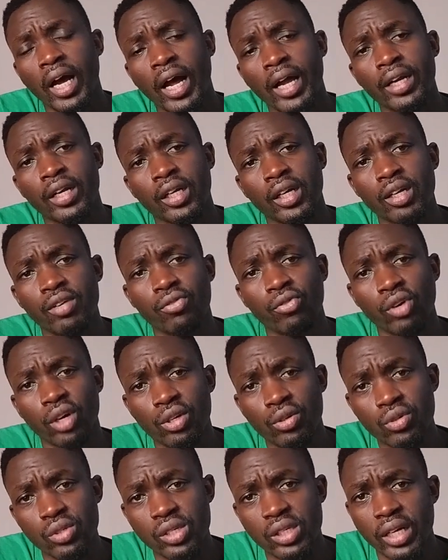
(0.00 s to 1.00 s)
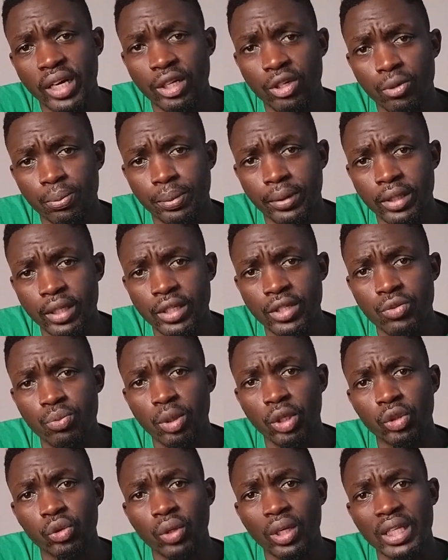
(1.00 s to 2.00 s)
And if you are using hydroponics,
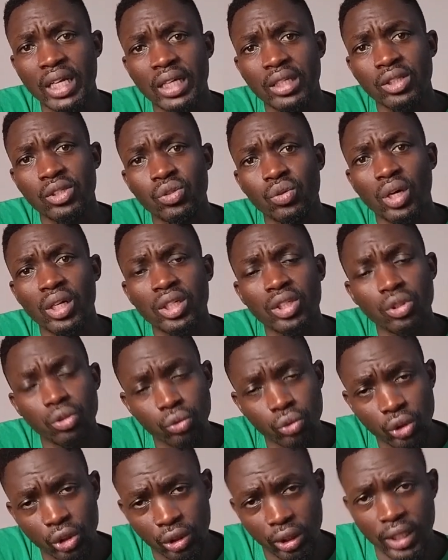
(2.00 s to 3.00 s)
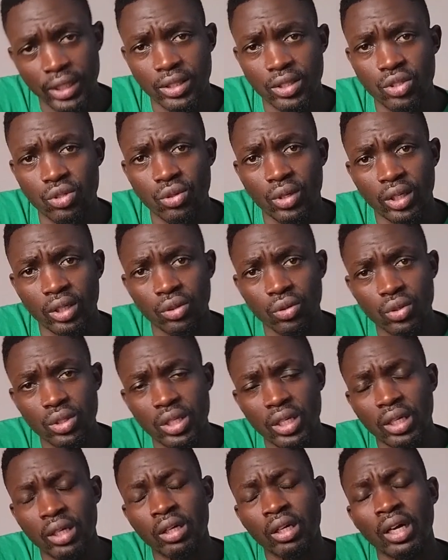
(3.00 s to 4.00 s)
make sure that your nutrients you are
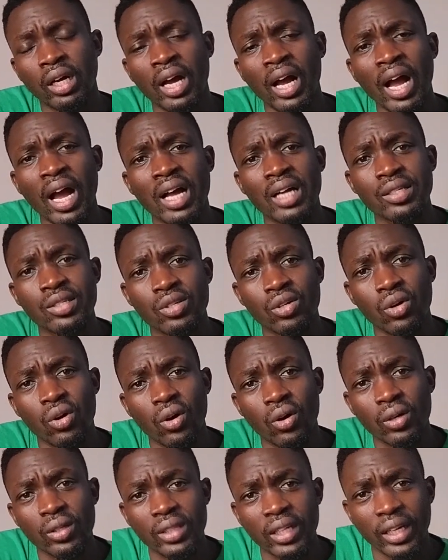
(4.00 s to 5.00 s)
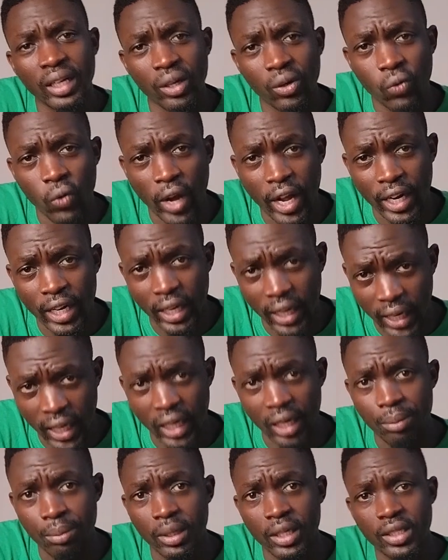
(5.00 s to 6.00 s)
using has all the required
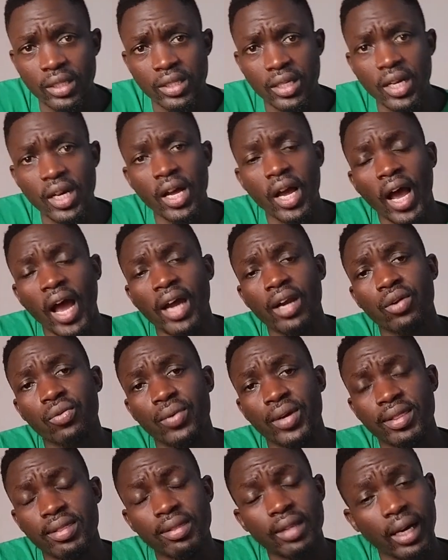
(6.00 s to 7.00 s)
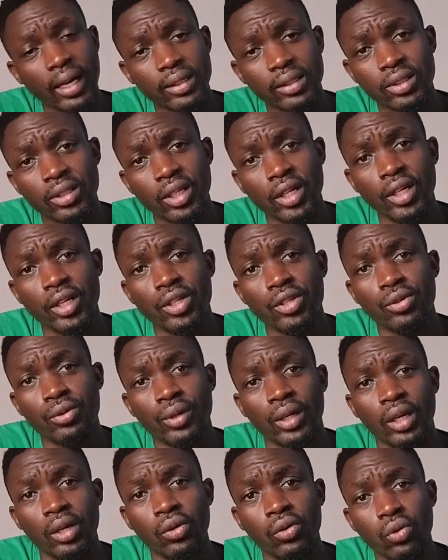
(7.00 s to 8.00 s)
elements, and with that you
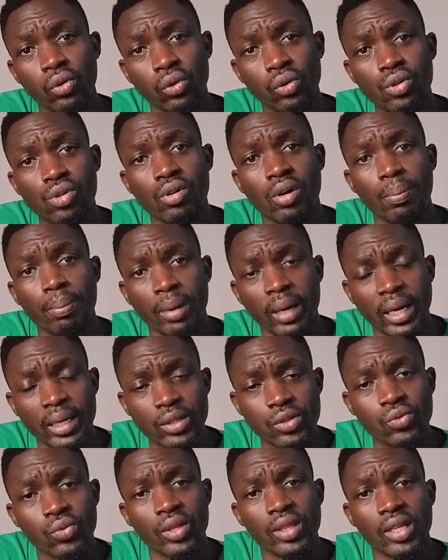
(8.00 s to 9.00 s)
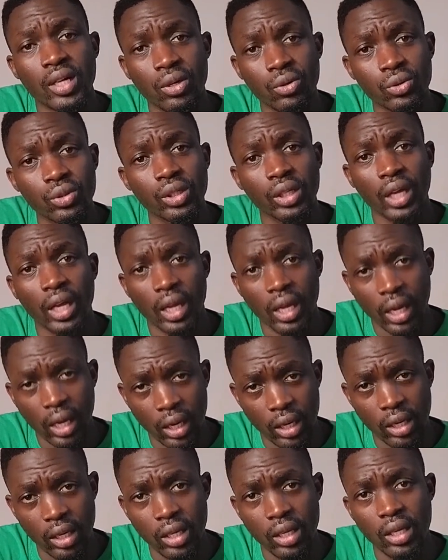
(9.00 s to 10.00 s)
will grow your plants without
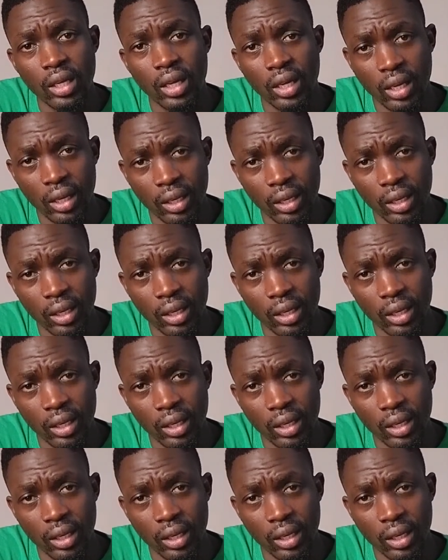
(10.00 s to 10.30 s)
any